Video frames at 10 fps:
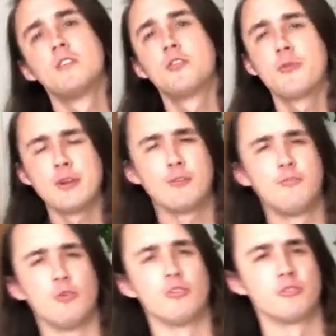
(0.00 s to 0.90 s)
3 or
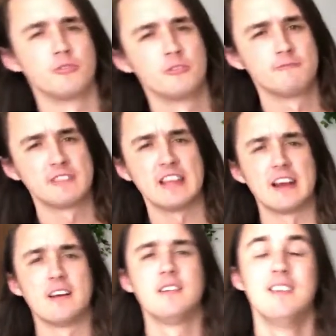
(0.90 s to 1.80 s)
4.
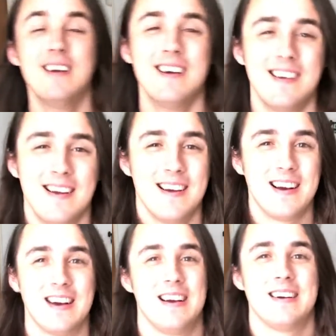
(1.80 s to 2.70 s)
Yeah.
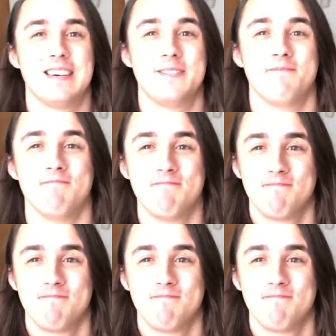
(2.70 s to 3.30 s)
But